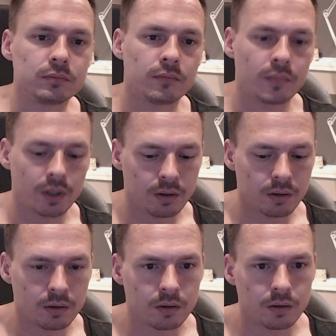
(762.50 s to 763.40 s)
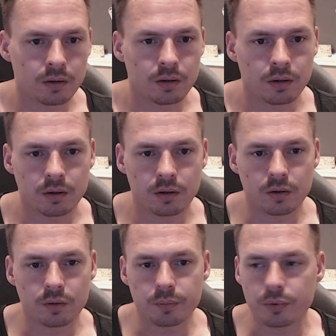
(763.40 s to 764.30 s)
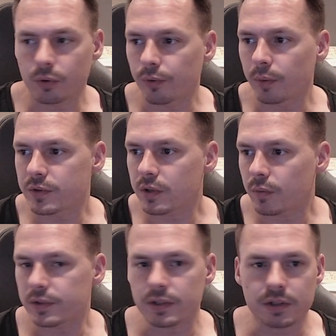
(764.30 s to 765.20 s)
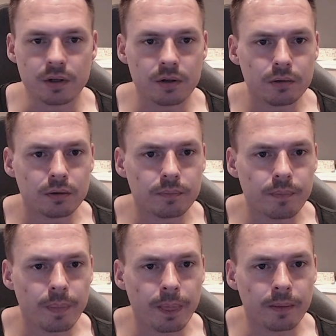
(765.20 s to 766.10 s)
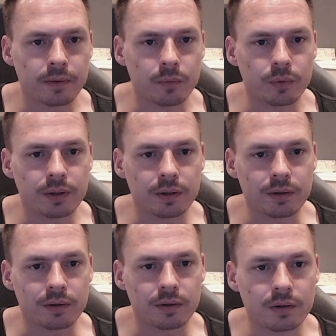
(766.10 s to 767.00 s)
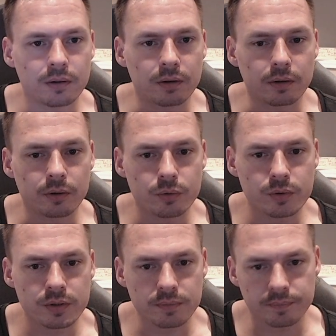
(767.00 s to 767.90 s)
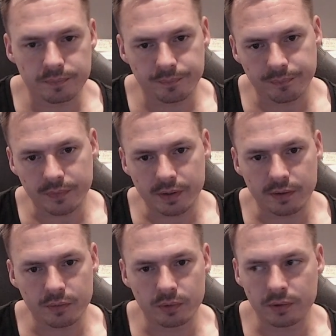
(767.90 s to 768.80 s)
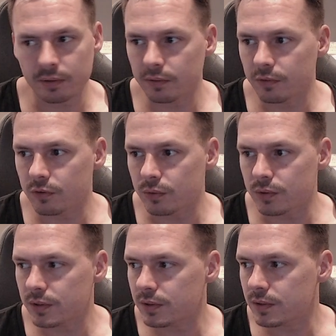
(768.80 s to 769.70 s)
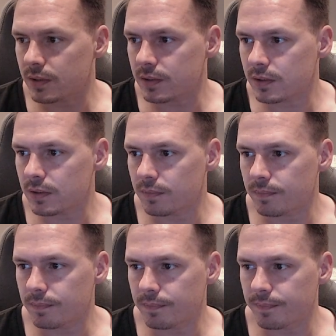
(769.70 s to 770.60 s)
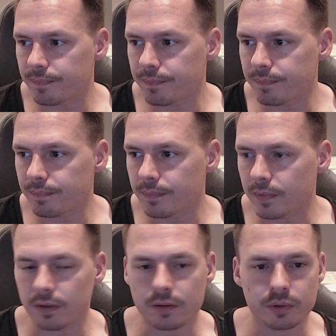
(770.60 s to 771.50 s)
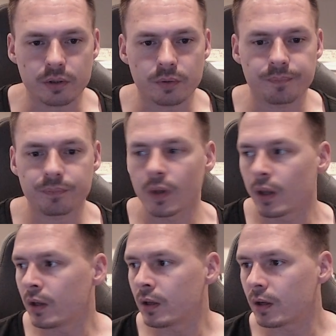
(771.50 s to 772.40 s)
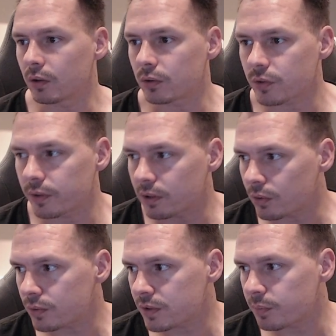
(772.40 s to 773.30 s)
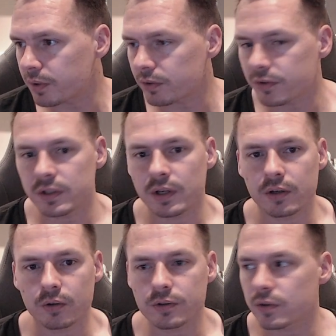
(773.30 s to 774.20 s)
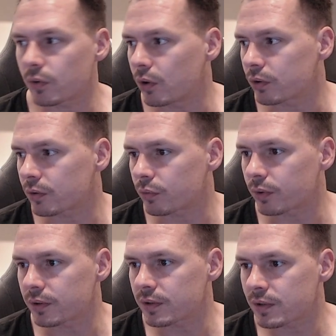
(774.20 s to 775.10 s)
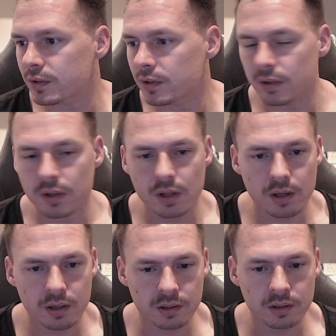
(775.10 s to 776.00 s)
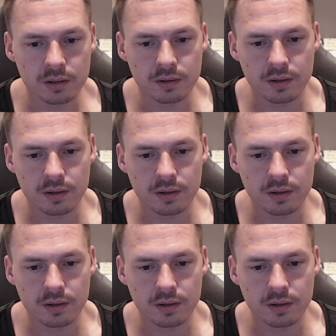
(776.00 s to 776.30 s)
The program is obviously gone. And then we can load, and we'll choose testing, and there we go. And also it loads the PRG, and it also auto runs, and